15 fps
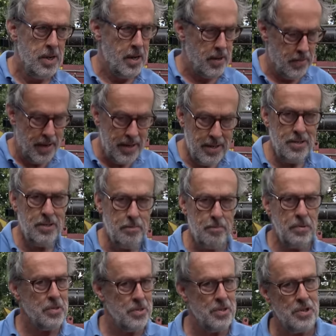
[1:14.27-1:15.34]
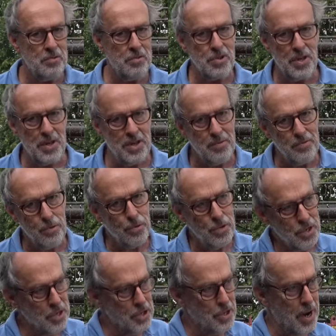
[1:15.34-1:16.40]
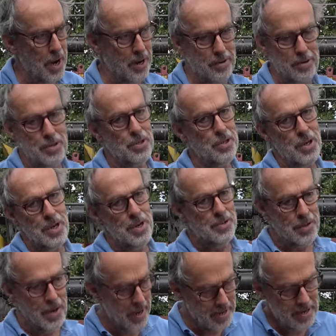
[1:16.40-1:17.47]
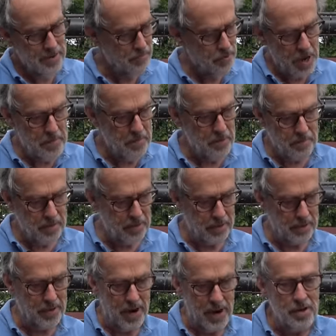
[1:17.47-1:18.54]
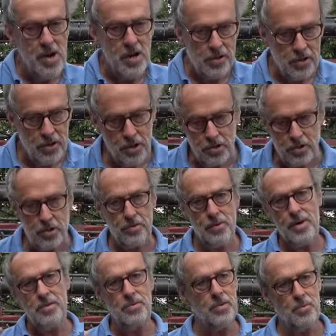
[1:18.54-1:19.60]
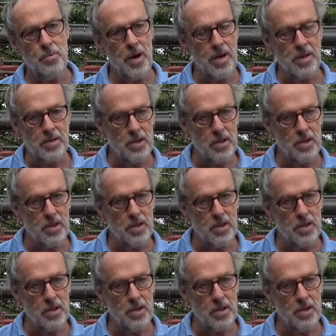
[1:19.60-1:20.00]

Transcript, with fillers: and that is the positive side of all these showers, that any rape you put in the ground just grows away.